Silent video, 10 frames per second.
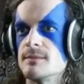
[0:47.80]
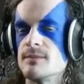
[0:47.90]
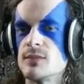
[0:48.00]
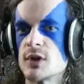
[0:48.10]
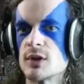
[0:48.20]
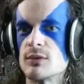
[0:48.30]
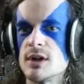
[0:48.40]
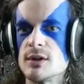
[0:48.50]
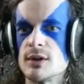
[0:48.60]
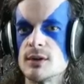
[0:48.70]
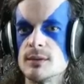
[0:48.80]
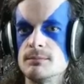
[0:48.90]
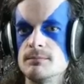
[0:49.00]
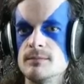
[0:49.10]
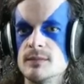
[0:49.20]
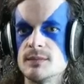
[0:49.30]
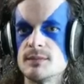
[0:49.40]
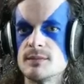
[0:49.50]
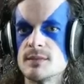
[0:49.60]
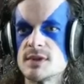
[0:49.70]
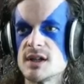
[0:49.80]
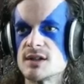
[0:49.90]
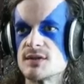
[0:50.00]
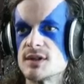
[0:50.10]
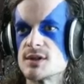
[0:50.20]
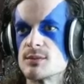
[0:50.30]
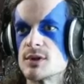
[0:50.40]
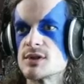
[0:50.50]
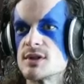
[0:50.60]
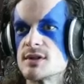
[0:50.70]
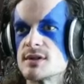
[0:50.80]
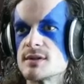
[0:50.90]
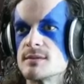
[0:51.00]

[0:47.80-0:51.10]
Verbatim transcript: Look at Reynor going. Take his vision, watch this.